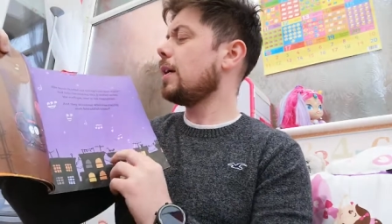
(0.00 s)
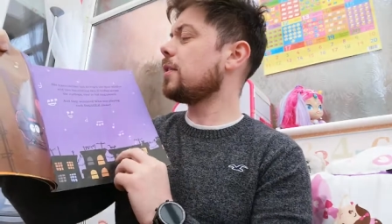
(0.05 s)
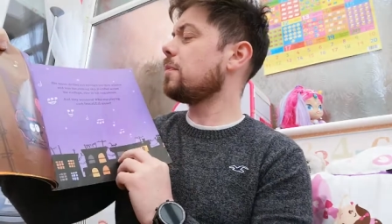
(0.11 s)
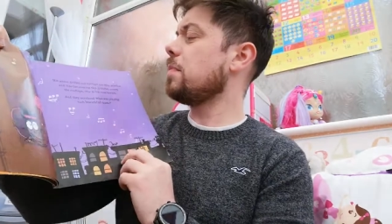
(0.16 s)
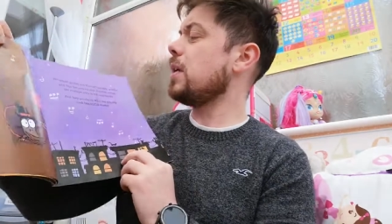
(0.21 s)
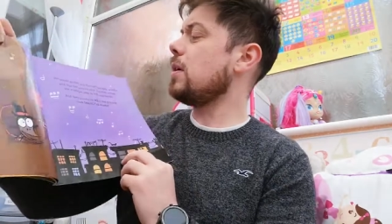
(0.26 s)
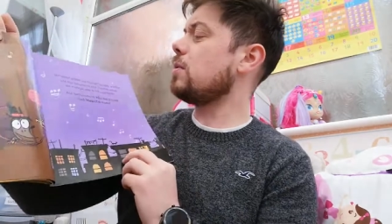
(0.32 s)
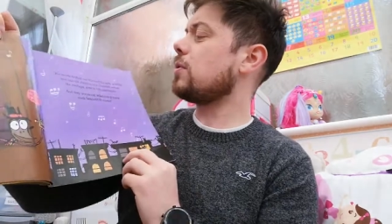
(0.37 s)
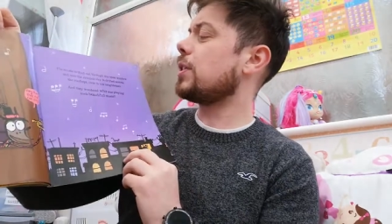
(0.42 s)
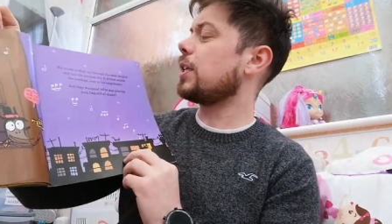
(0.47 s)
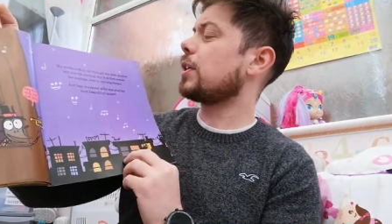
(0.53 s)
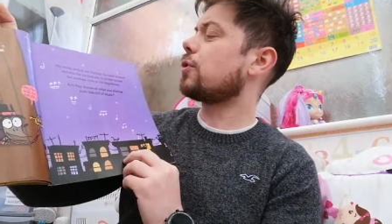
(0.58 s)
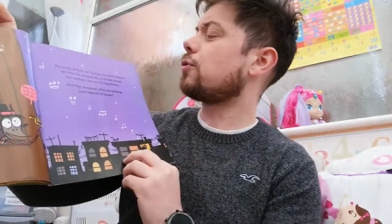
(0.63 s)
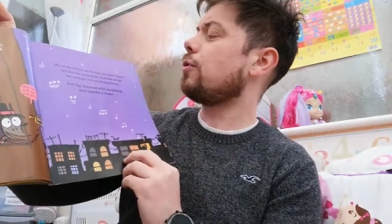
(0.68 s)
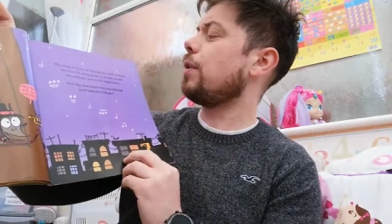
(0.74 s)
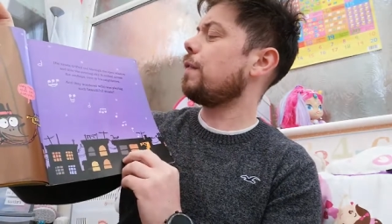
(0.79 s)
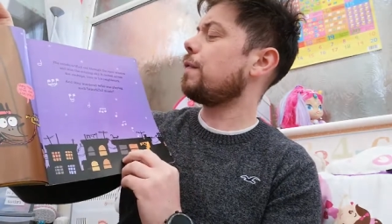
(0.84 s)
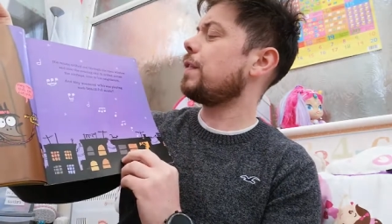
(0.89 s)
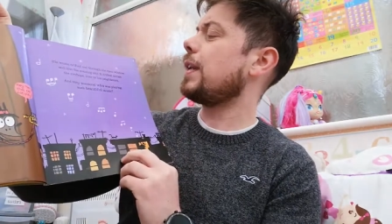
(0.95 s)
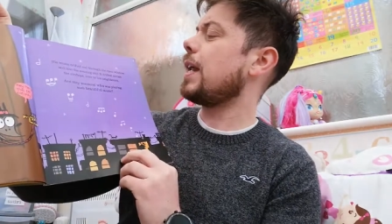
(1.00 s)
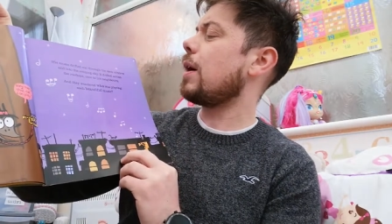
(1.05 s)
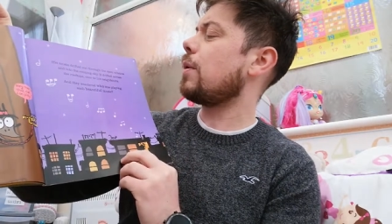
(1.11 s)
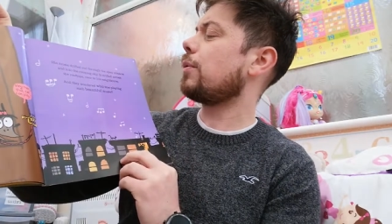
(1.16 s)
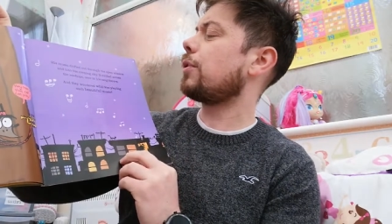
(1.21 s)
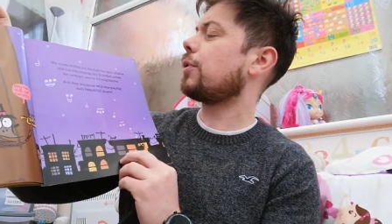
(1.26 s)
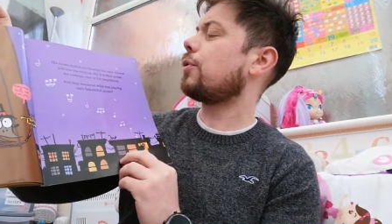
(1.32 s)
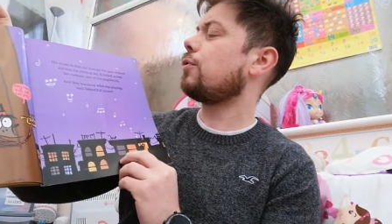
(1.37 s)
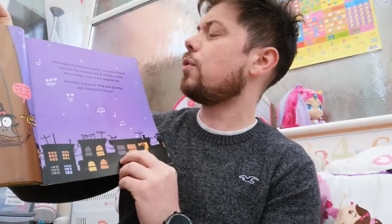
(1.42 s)
His music drifted
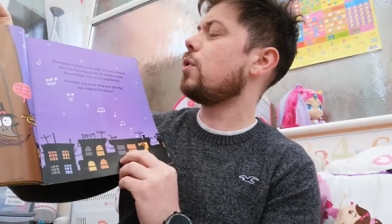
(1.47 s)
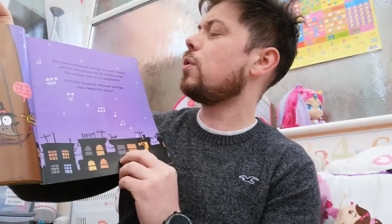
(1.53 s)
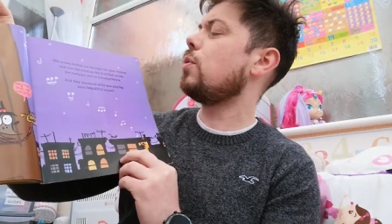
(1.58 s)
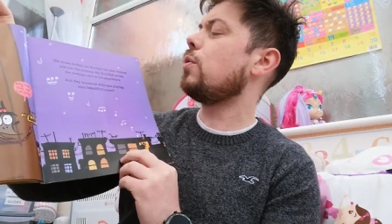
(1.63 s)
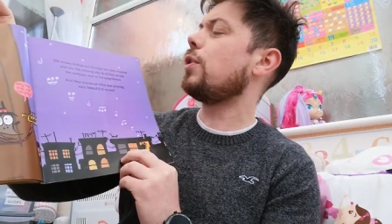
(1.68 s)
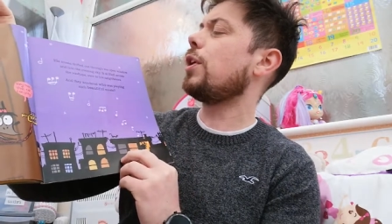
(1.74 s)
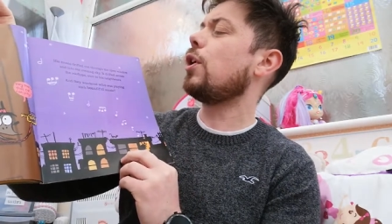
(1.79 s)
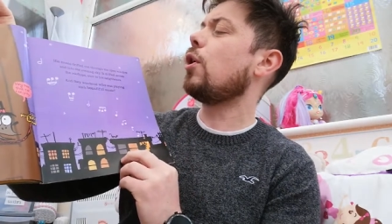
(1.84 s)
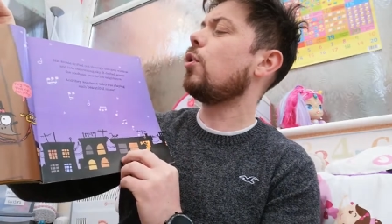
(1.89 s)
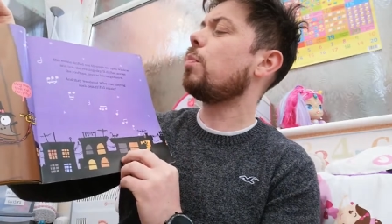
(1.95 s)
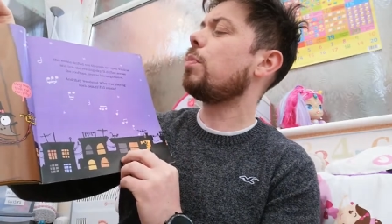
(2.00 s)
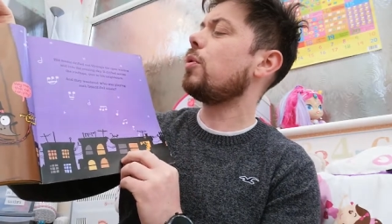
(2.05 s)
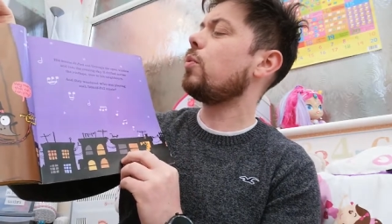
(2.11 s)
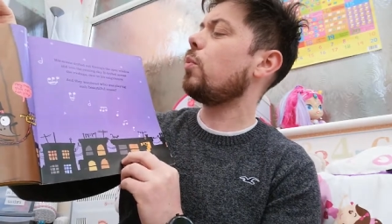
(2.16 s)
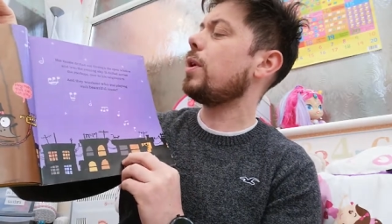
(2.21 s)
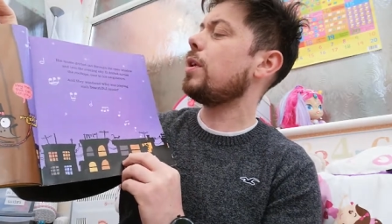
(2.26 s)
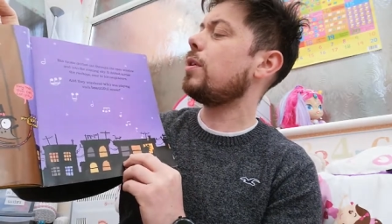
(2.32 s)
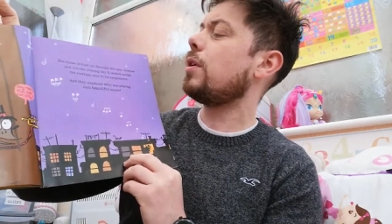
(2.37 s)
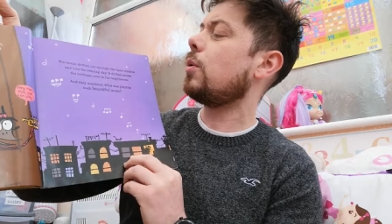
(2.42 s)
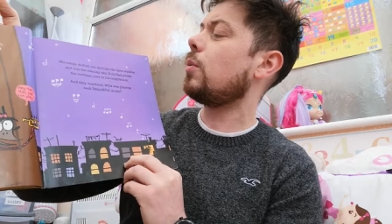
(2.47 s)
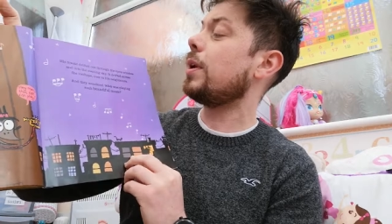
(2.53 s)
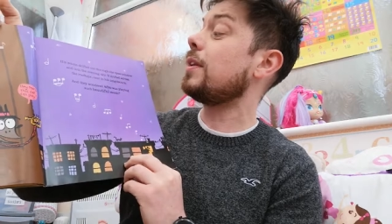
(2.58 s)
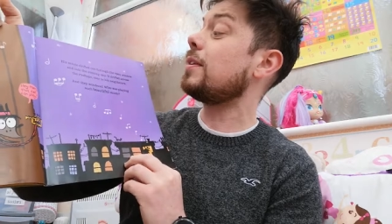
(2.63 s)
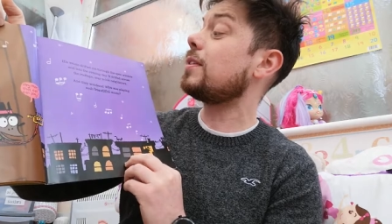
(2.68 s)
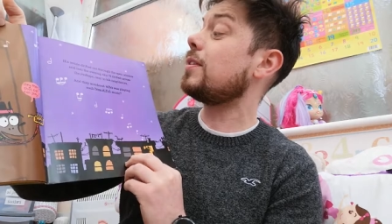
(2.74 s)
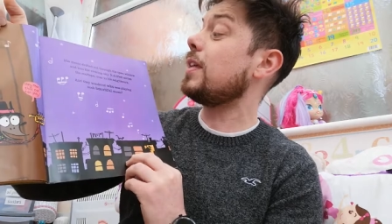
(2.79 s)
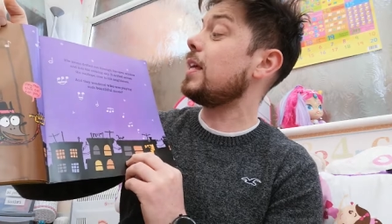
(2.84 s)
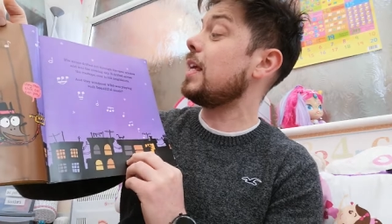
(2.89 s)
out through the open window
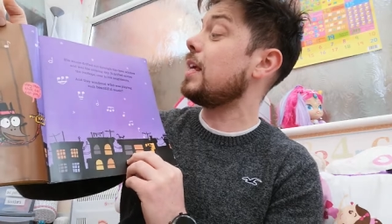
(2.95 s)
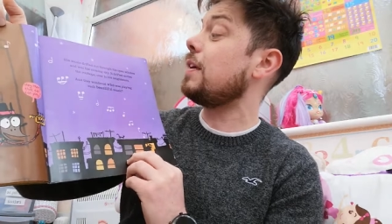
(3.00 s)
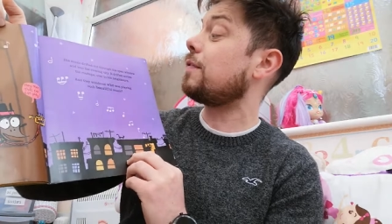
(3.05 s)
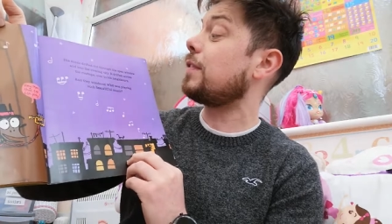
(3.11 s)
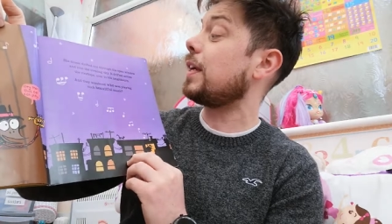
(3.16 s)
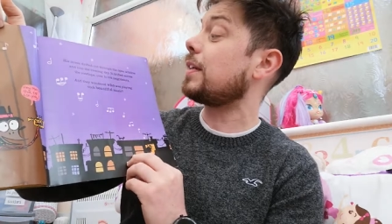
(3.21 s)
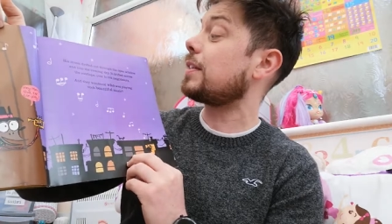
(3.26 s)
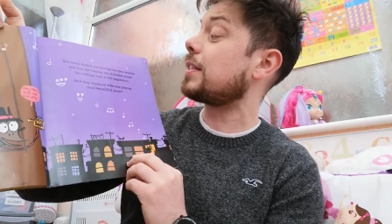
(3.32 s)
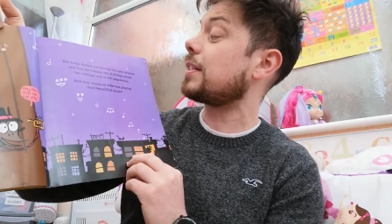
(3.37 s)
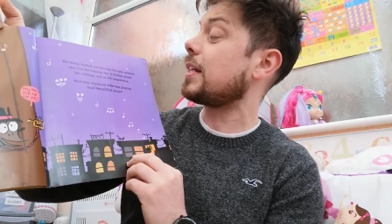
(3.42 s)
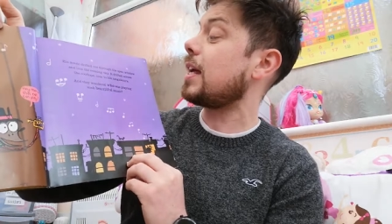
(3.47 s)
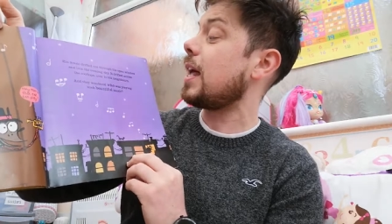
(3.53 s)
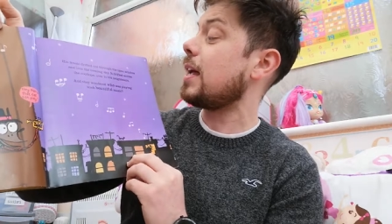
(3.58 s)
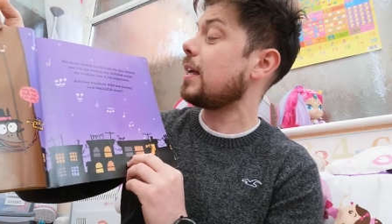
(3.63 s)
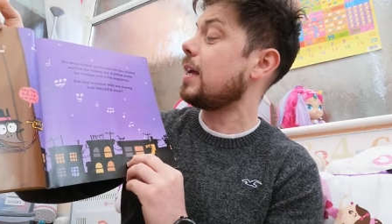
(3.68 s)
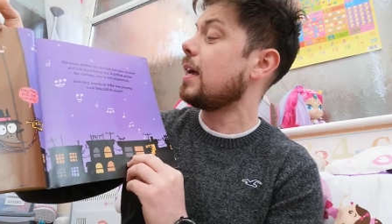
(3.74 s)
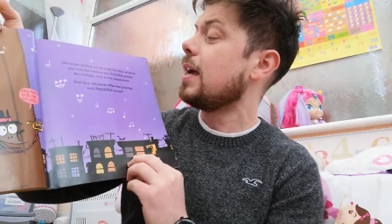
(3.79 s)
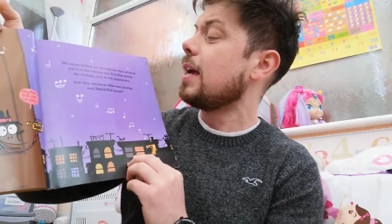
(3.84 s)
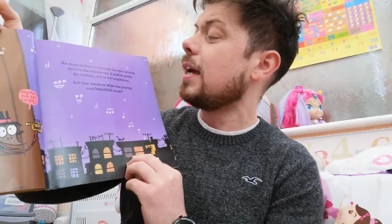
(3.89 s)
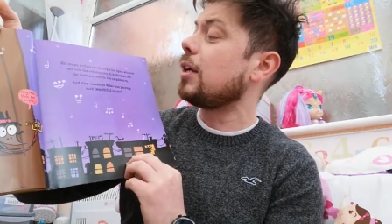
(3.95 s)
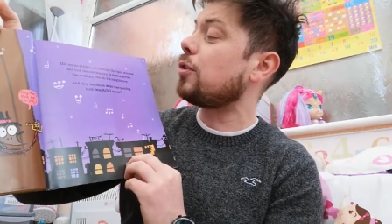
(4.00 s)
and into the evening sky.